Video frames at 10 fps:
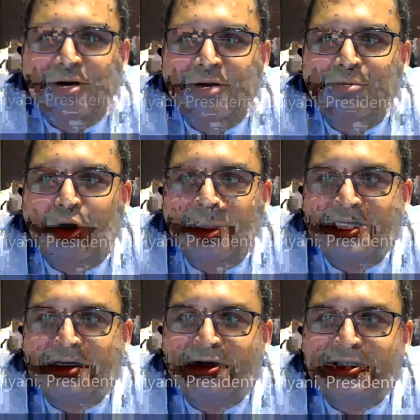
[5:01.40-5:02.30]
malls
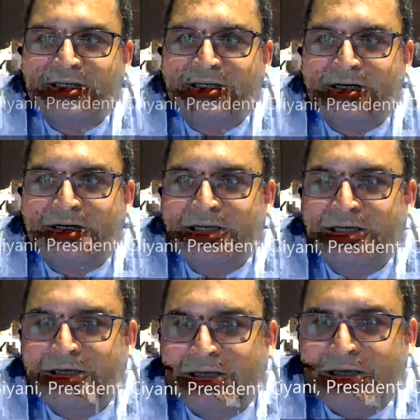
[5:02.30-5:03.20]
across the country.
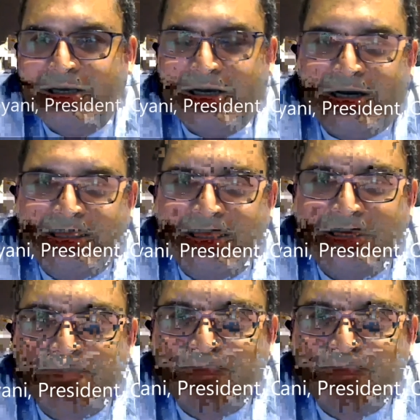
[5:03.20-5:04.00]
I think